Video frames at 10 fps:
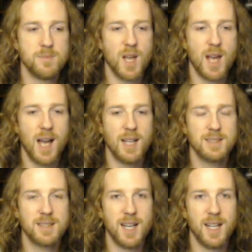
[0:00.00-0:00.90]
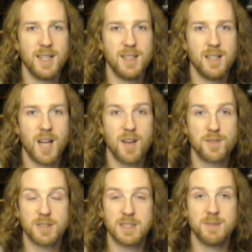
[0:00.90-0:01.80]
And then
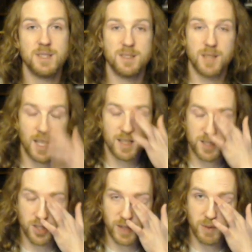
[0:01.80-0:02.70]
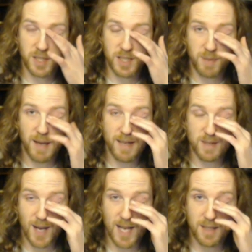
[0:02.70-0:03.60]
after Christmas, during one of these periods
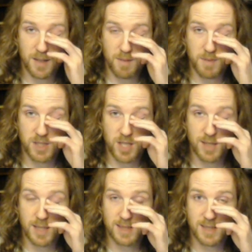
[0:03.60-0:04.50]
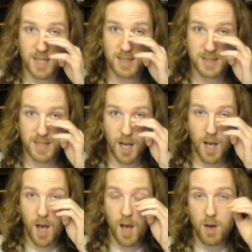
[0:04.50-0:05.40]
where I had nothing much on, I decided,
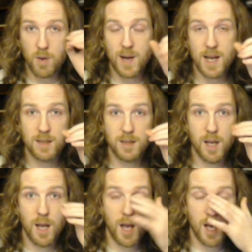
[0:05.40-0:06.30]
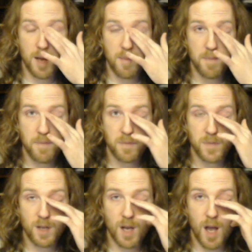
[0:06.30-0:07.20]
oh well,
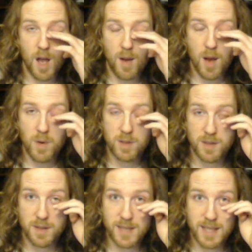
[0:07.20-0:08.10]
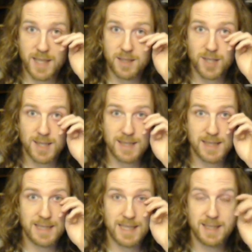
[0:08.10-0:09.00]
I wonder if there's any
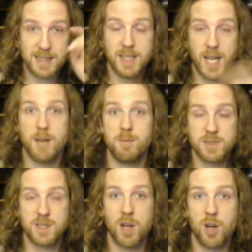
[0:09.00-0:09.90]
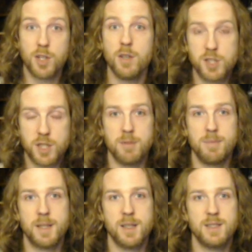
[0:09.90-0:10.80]
interesting D&D games on YouTube,
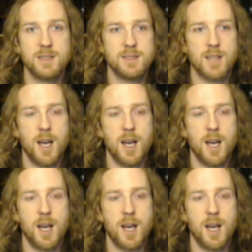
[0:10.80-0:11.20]
because